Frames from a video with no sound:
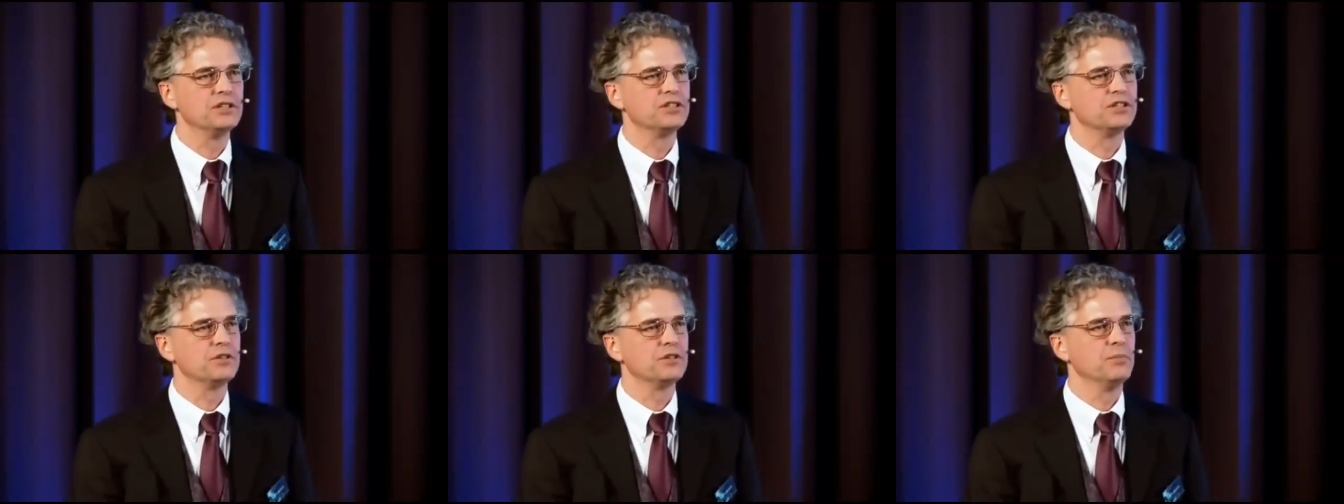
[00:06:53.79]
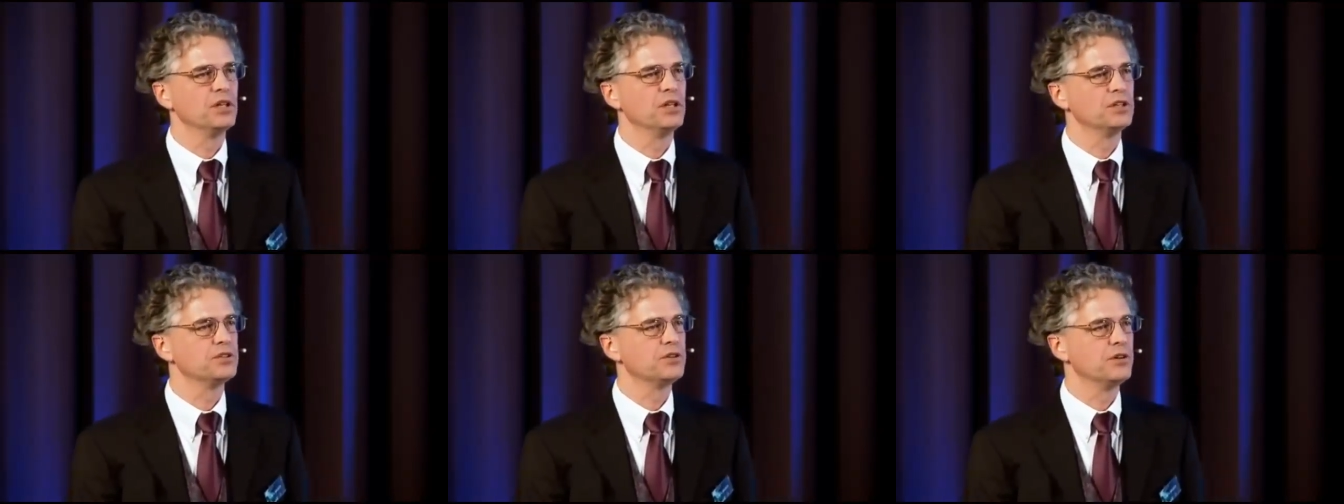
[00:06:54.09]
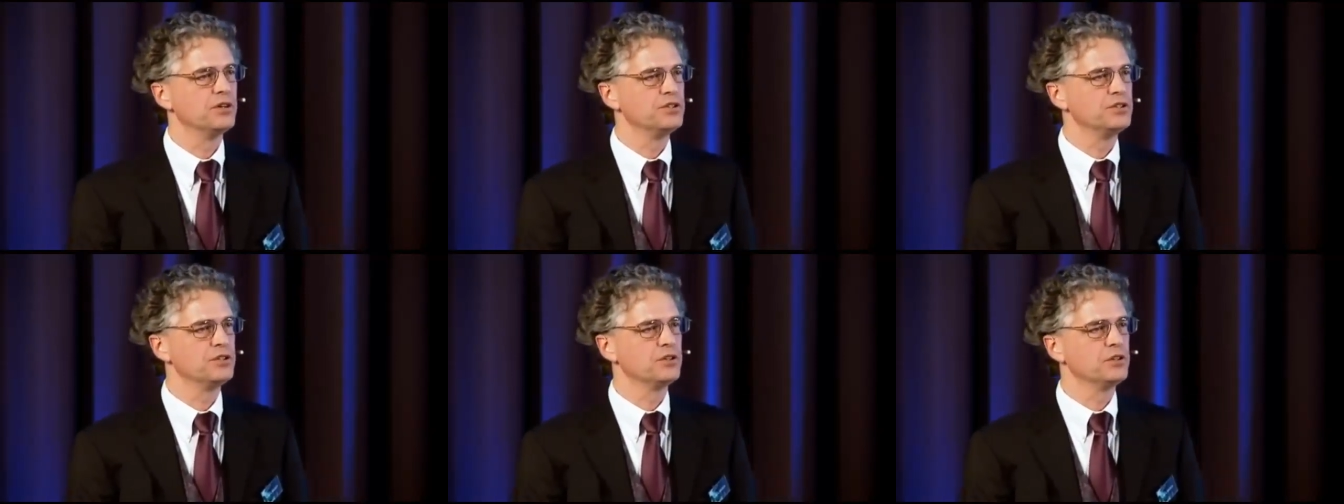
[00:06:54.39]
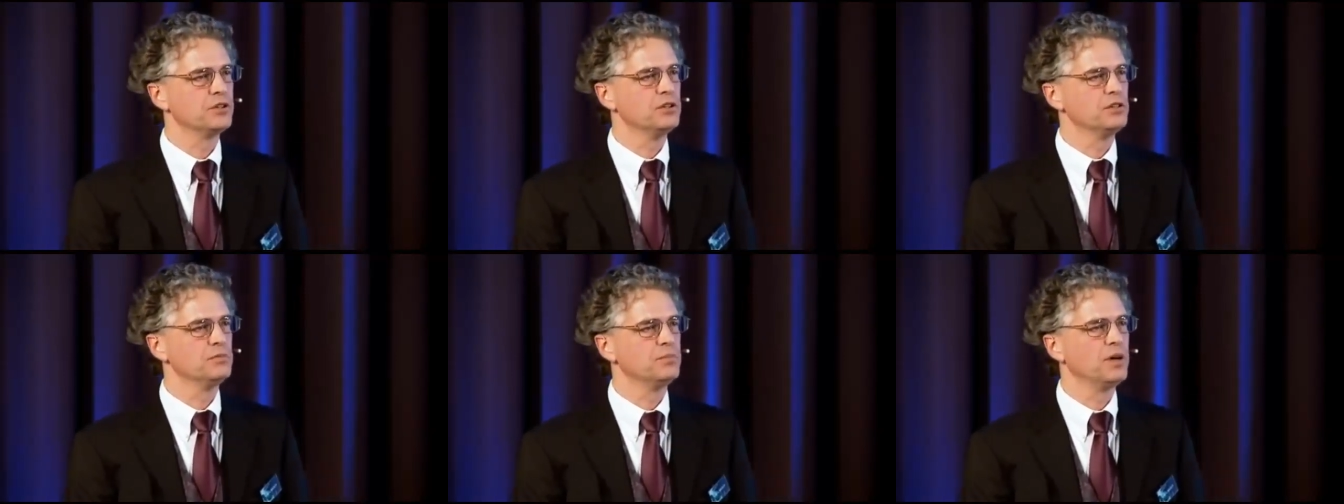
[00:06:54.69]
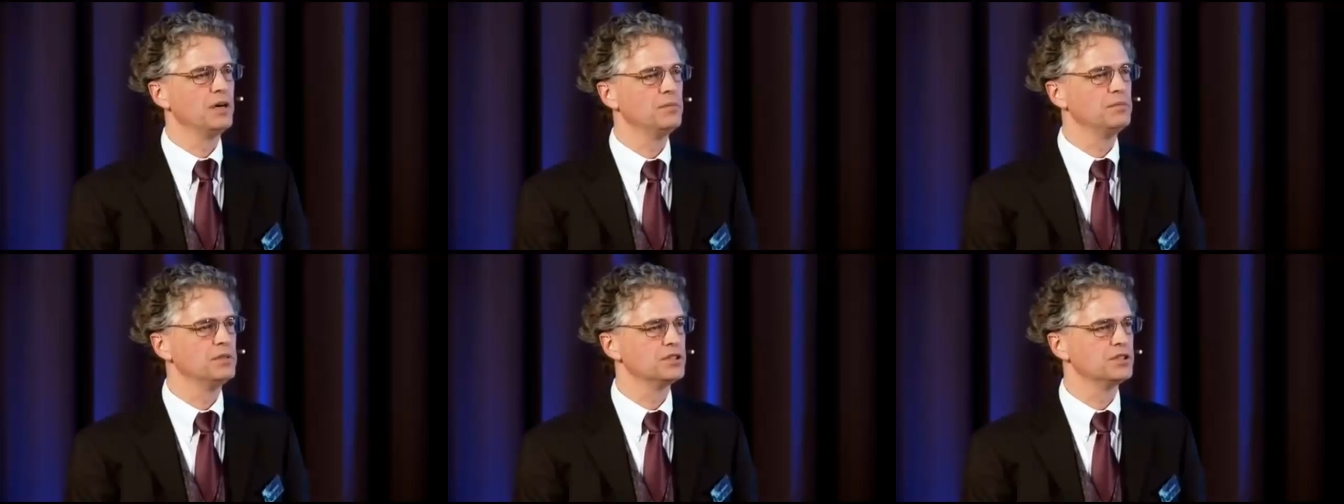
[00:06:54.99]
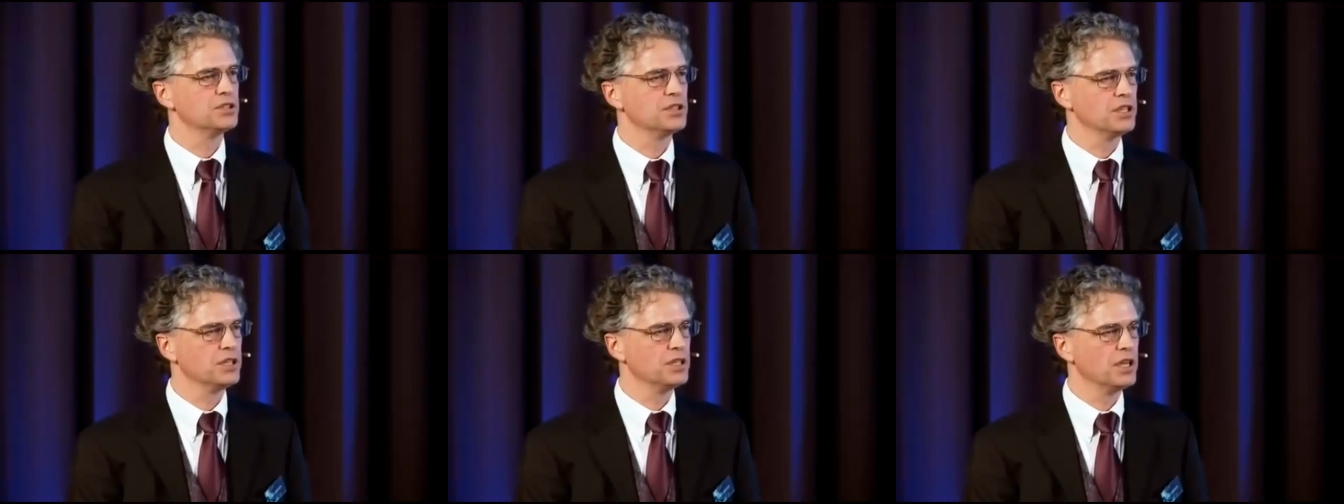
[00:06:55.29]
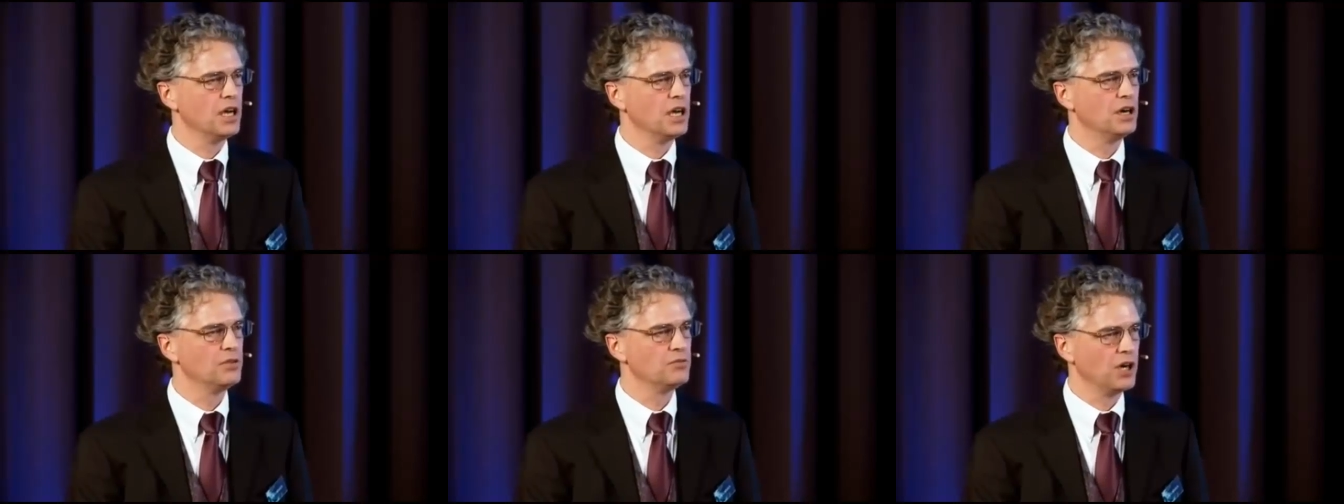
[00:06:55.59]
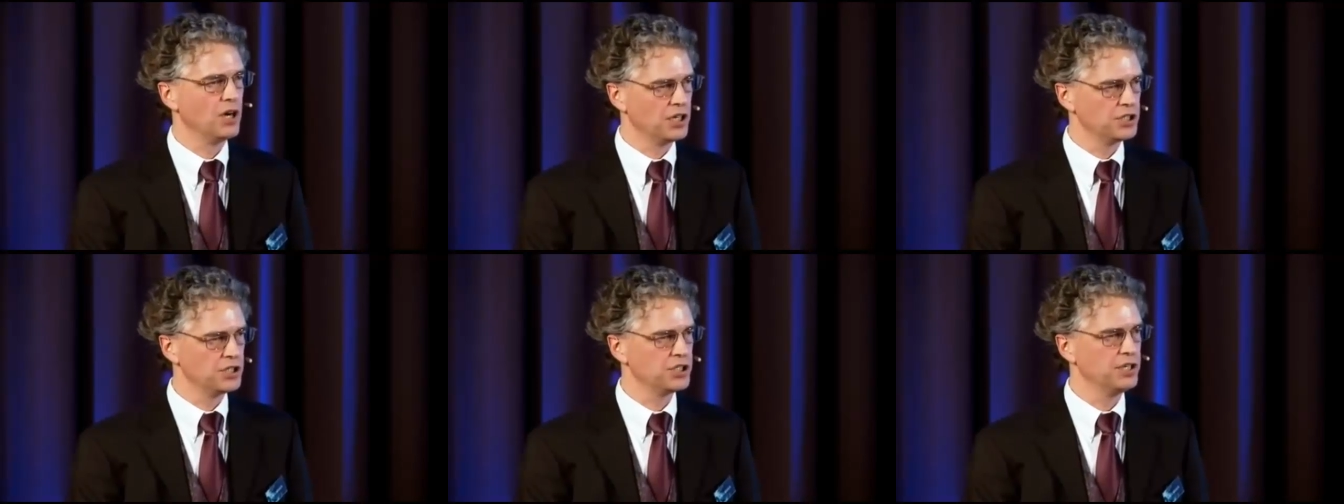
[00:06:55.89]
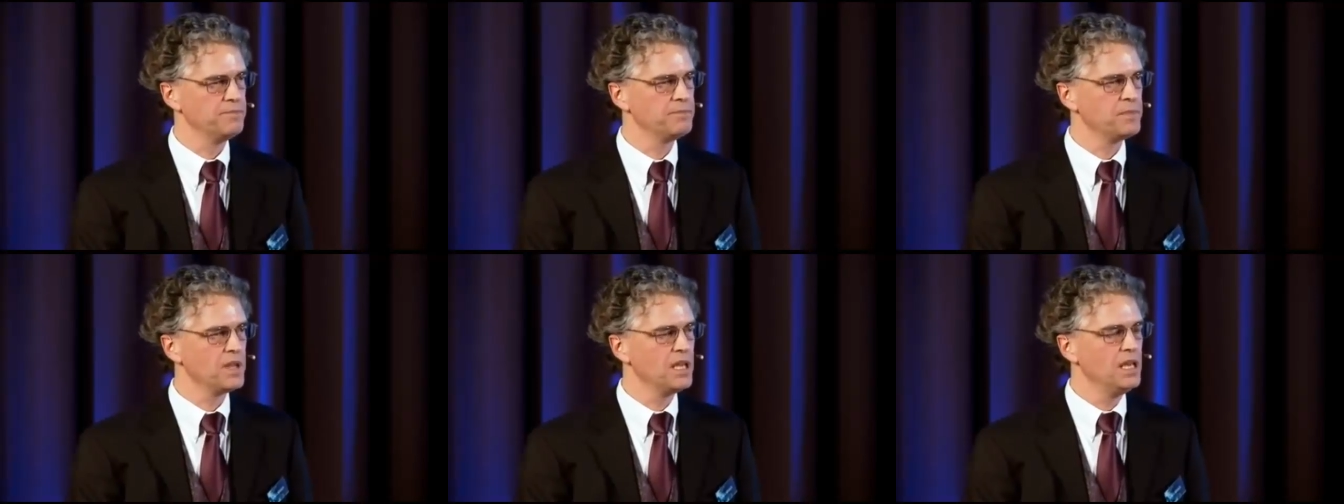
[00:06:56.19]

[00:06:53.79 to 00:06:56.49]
It's a military journal published in uh, Russia.